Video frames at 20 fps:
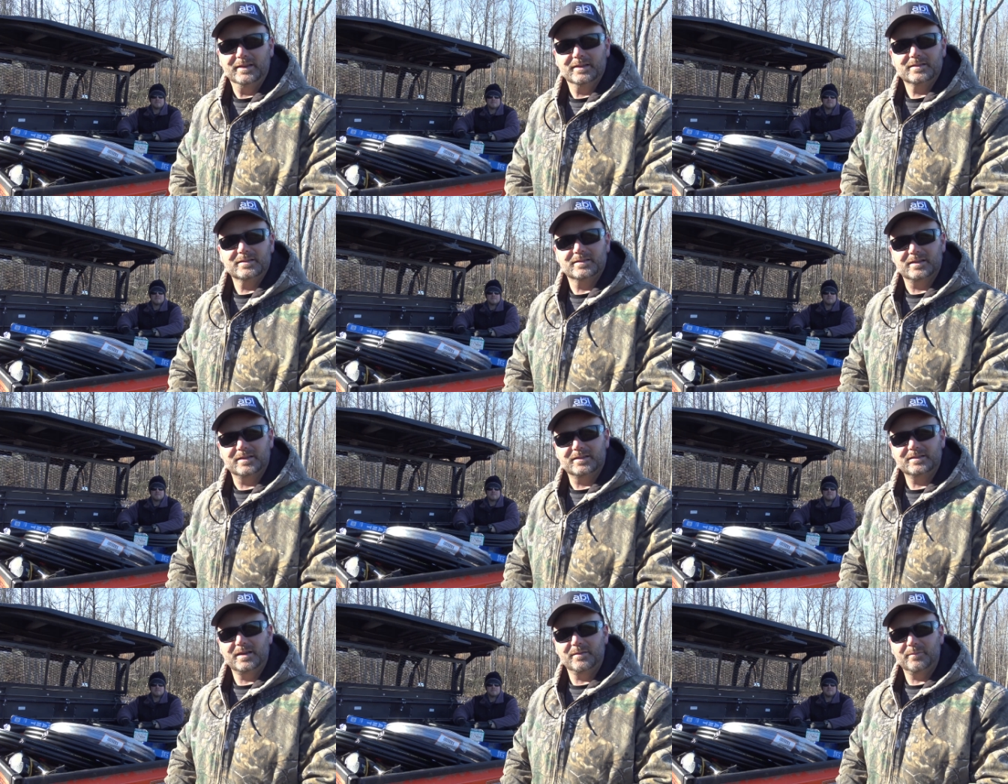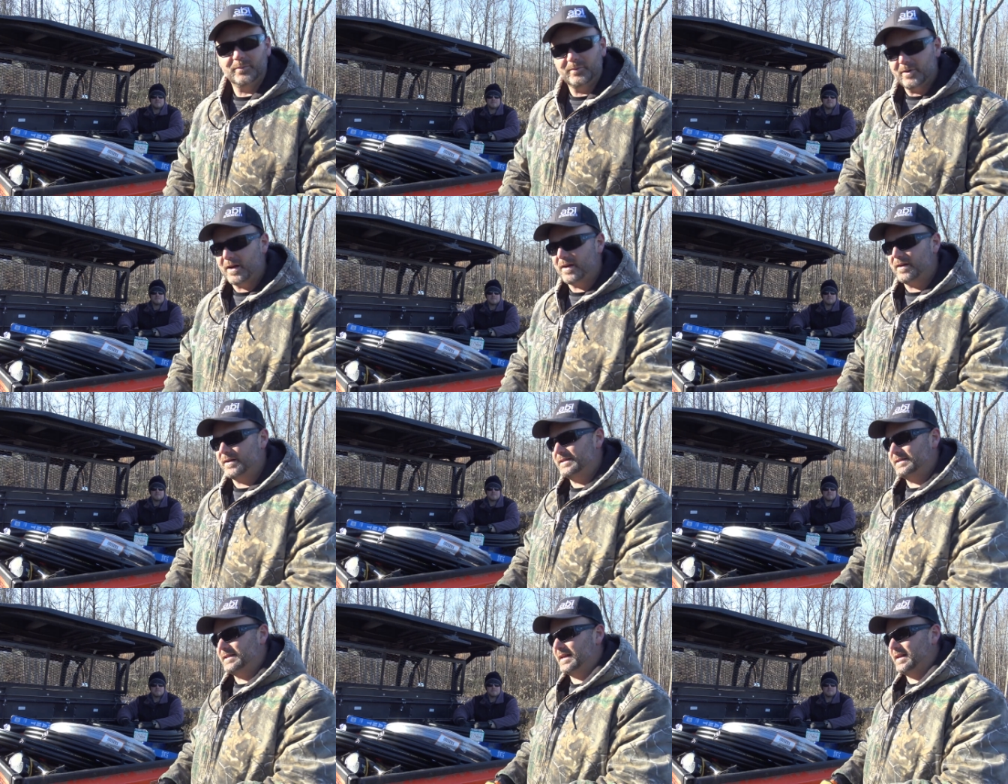This is a
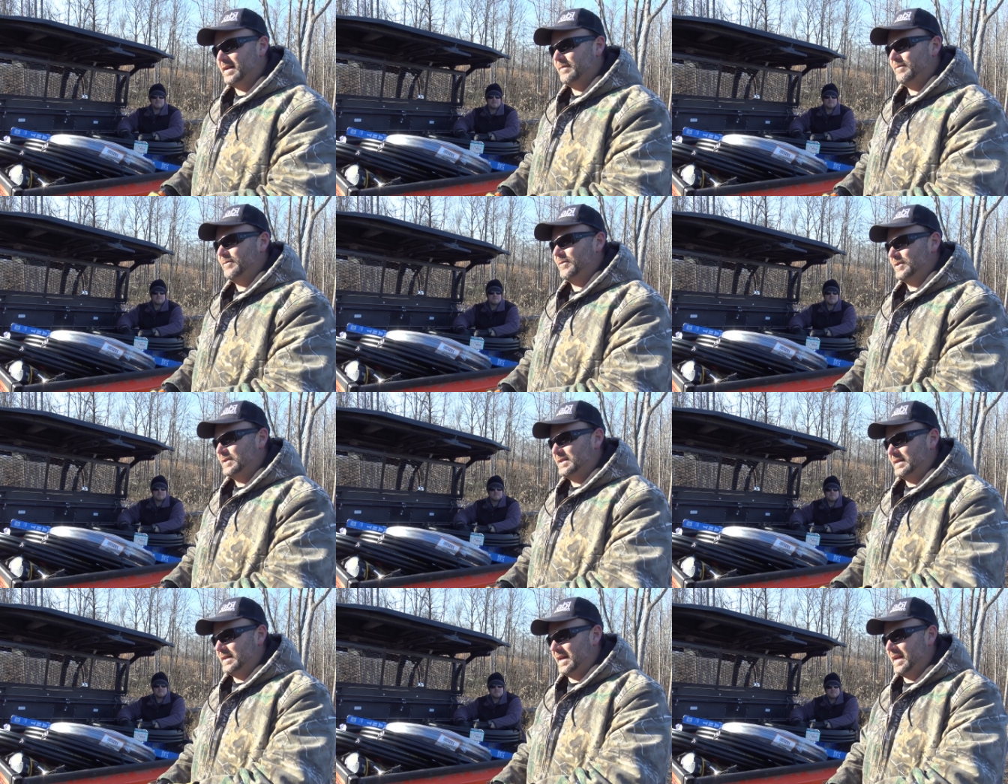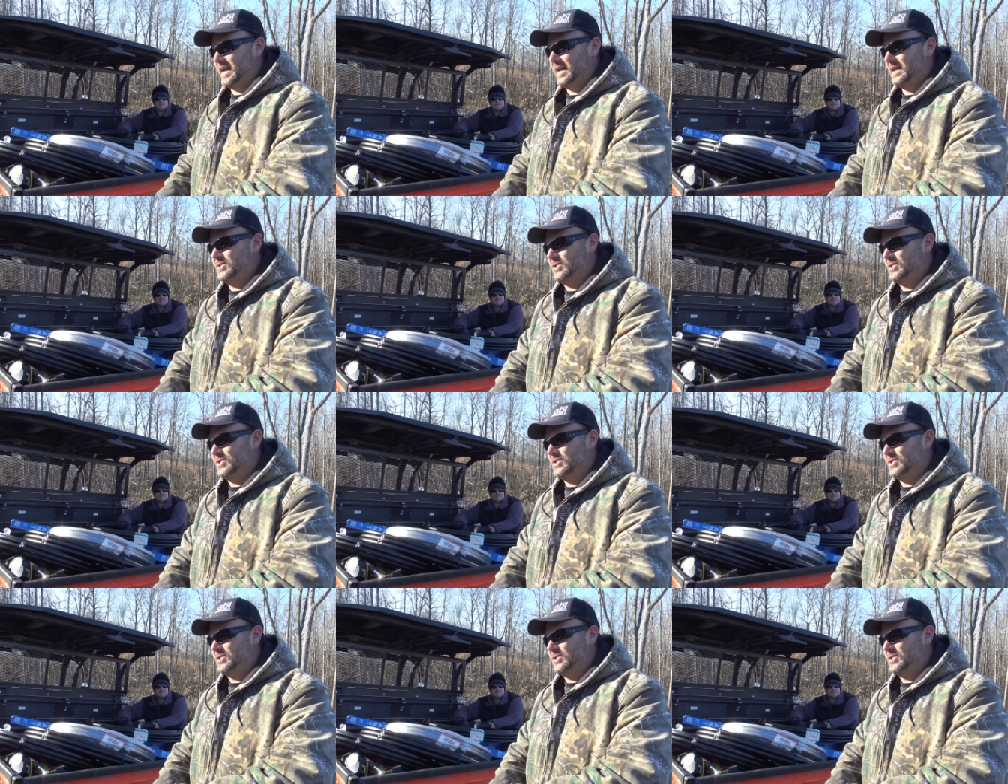temporary setup for today